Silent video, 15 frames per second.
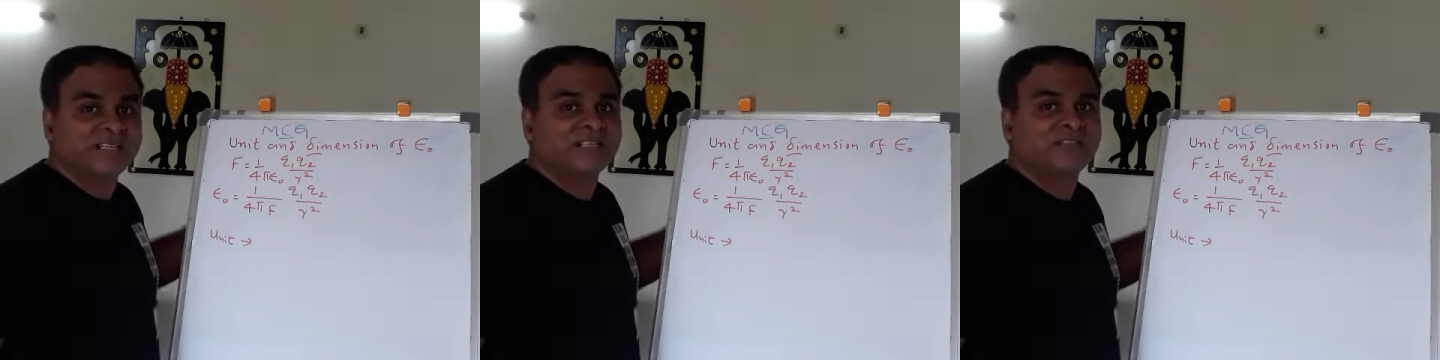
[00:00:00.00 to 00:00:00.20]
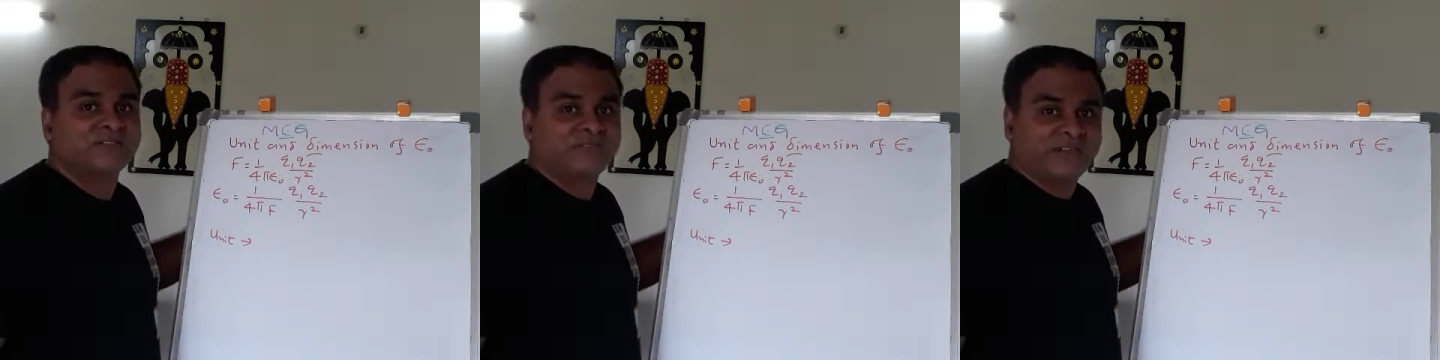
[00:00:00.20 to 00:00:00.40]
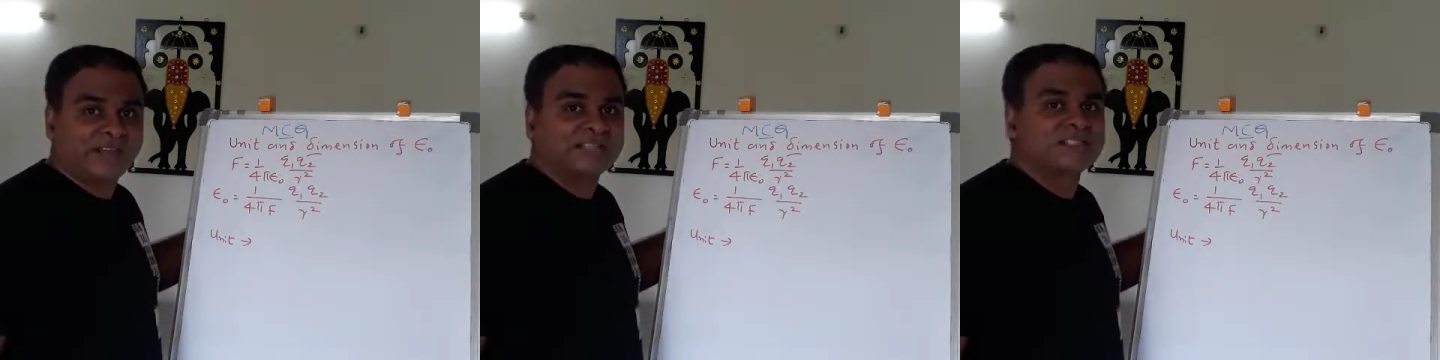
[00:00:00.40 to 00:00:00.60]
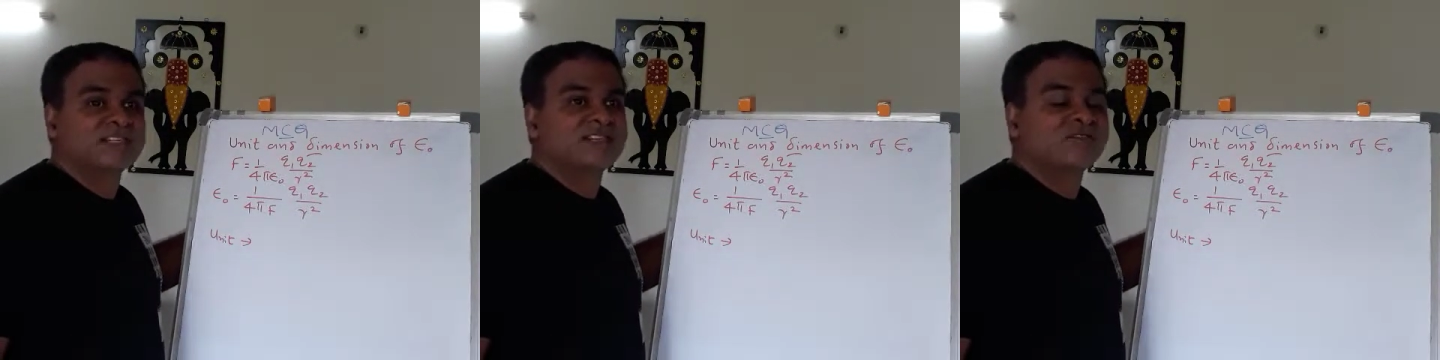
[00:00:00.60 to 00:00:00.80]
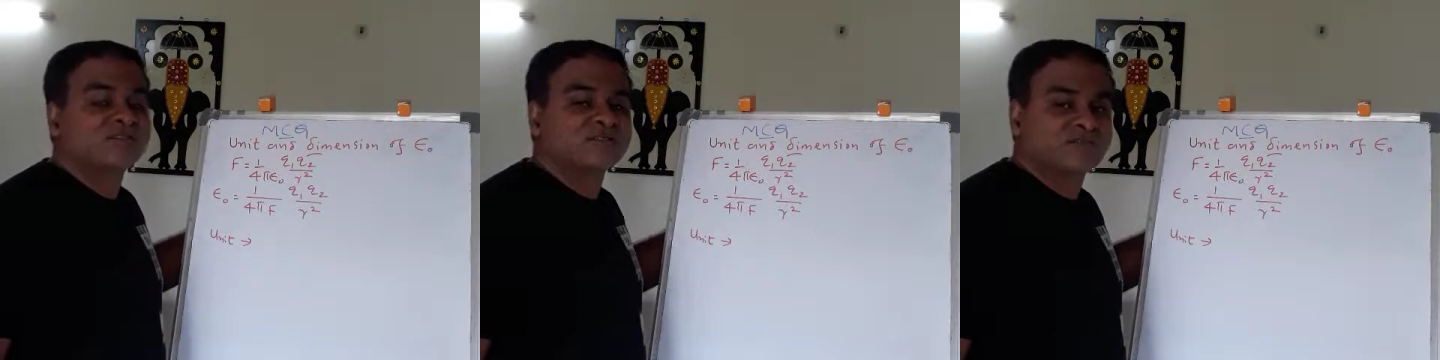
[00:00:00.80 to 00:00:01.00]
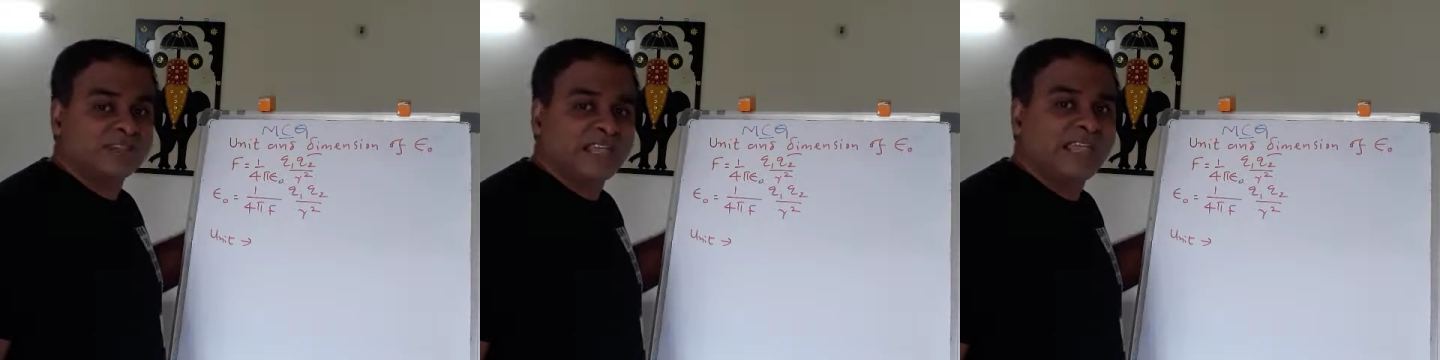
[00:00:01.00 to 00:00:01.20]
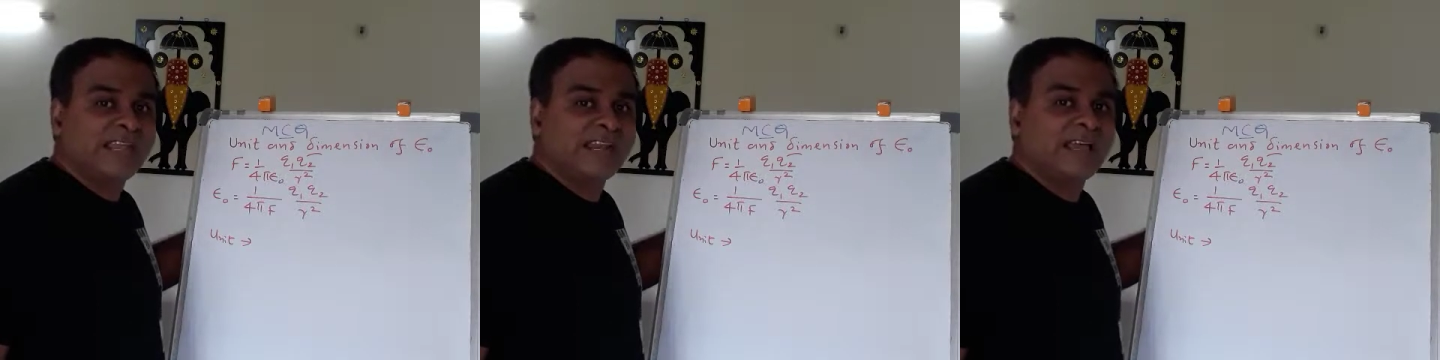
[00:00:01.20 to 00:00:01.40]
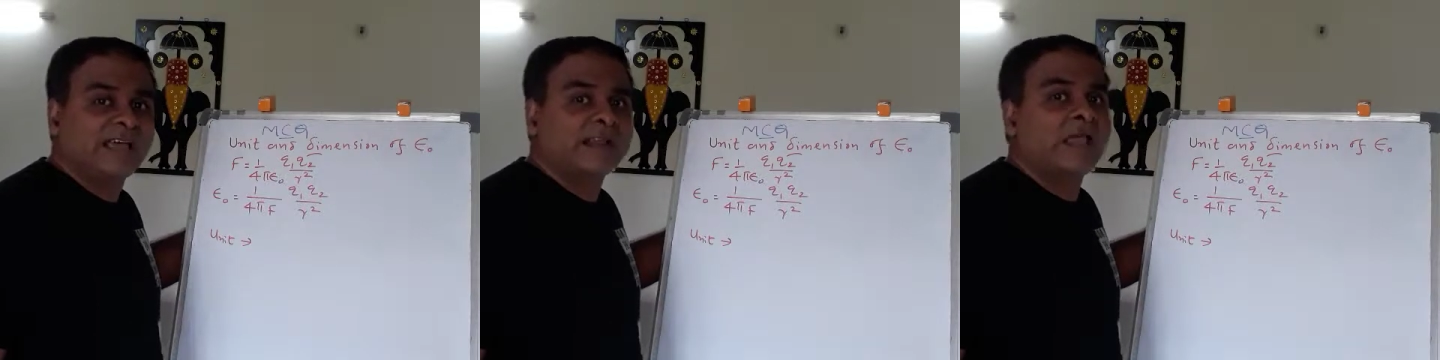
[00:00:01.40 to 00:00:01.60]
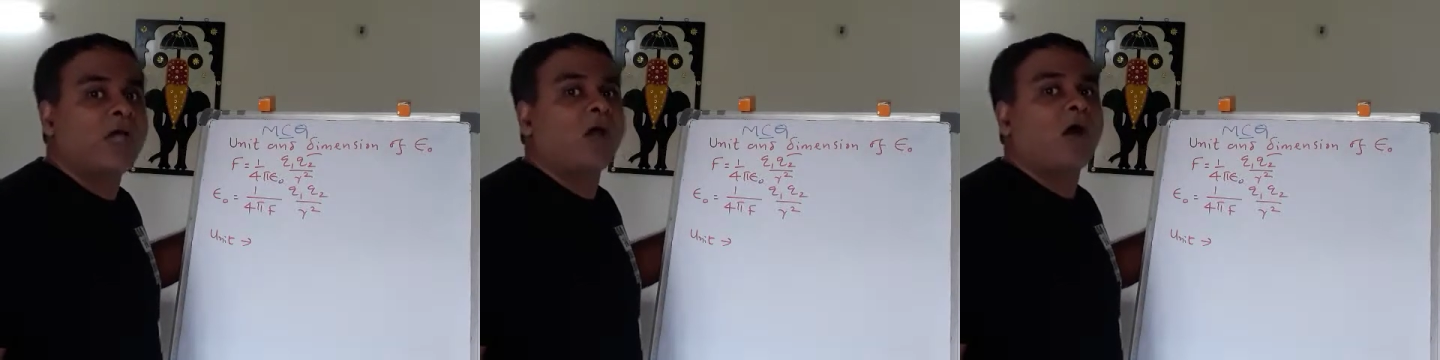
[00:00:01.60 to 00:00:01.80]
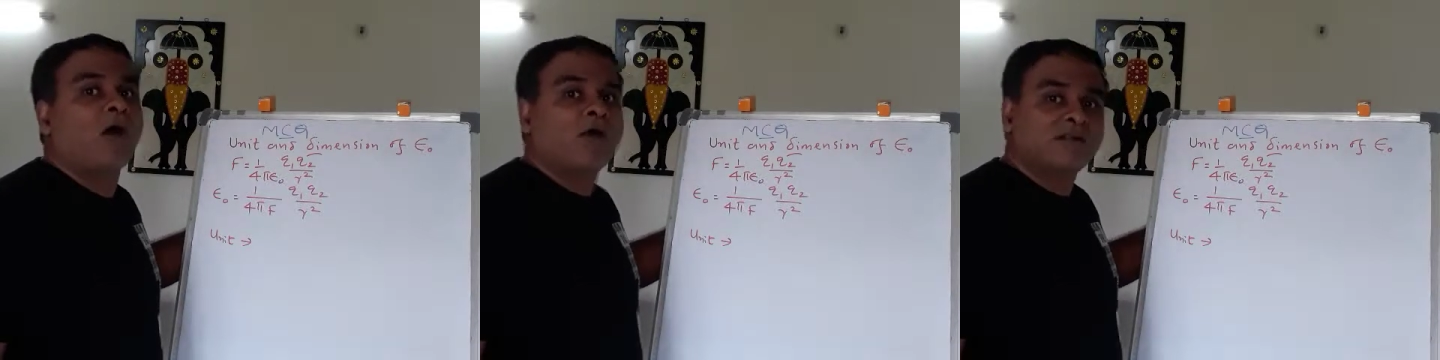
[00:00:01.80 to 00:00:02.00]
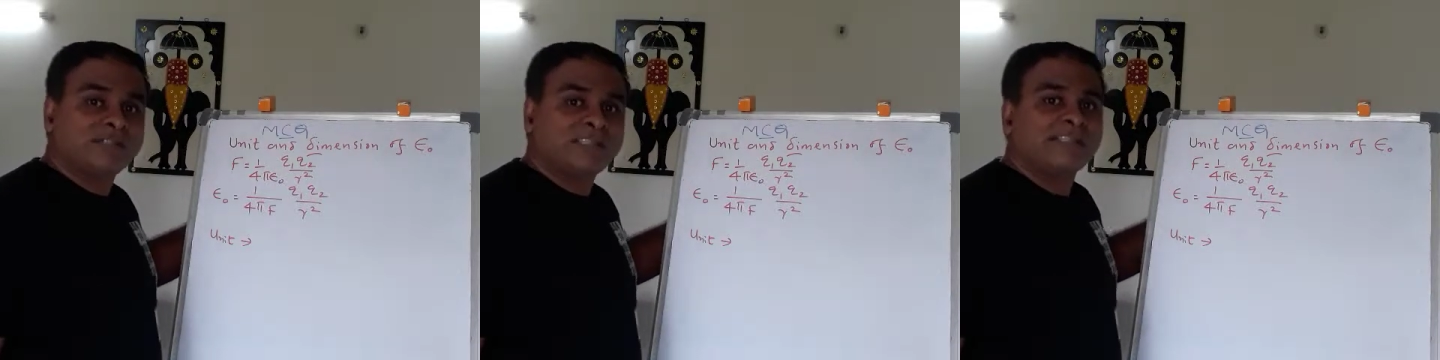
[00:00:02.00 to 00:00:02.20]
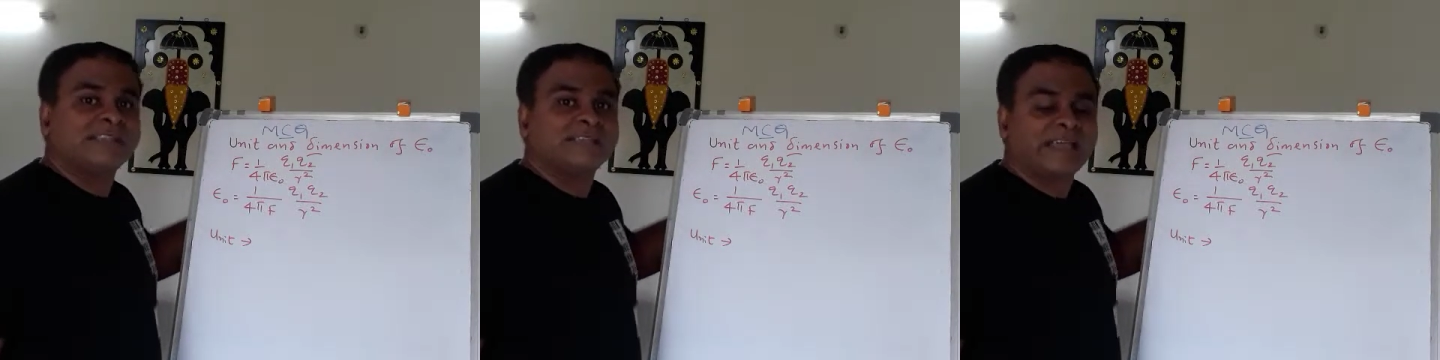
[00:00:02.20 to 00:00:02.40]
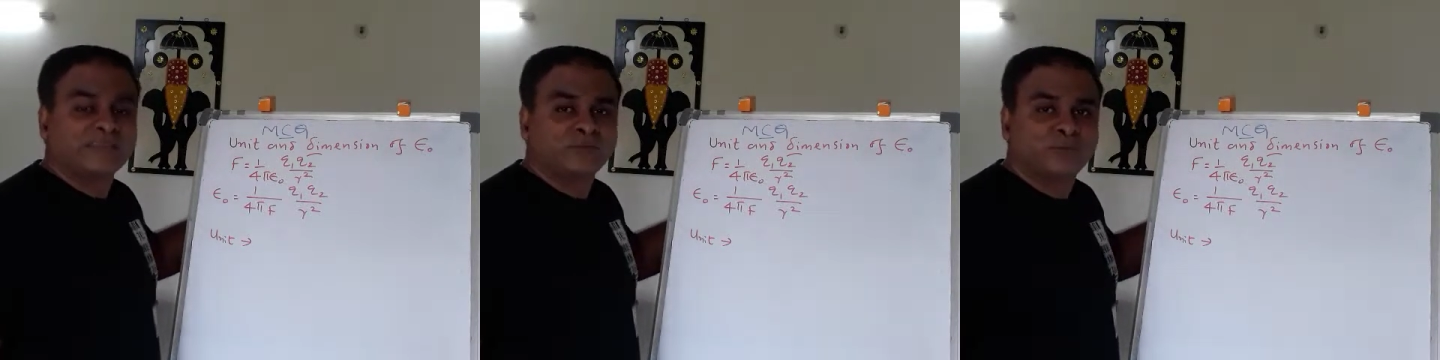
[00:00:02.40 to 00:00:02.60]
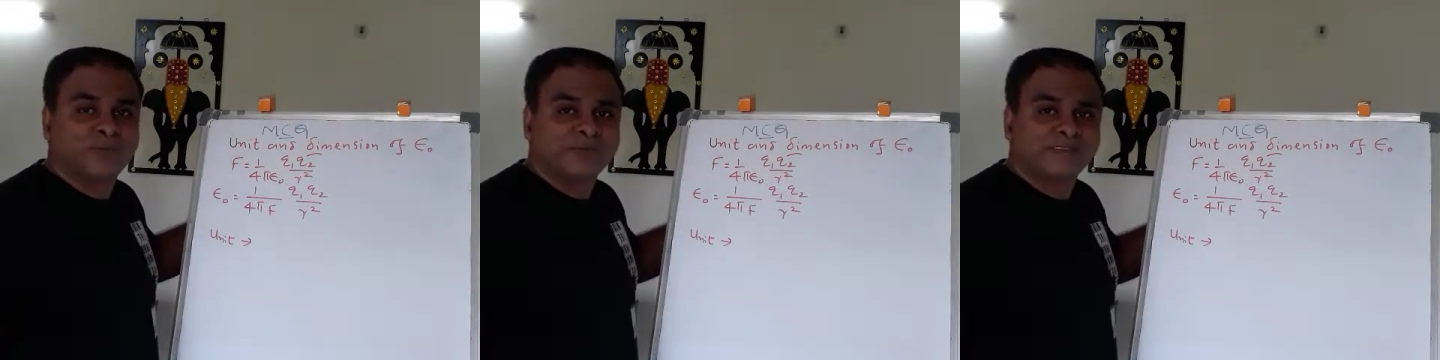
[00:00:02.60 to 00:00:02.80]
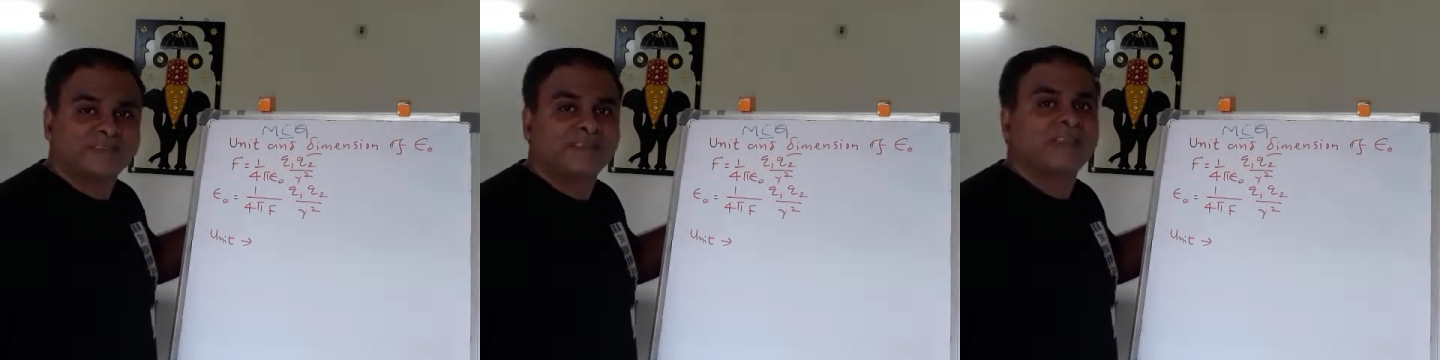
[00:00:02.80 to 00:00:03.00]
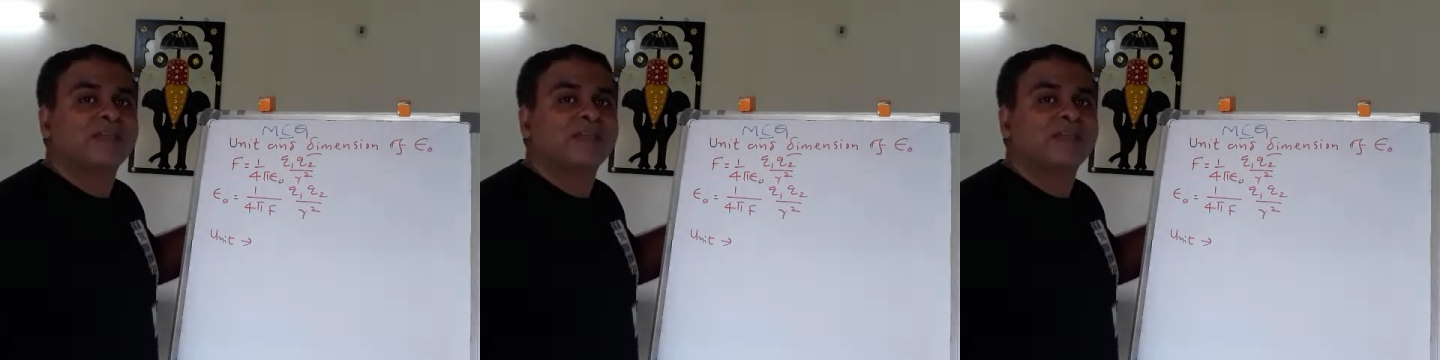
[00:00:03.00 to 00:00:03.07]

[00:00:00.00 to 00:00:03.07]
it is vector or scalar, all these aspects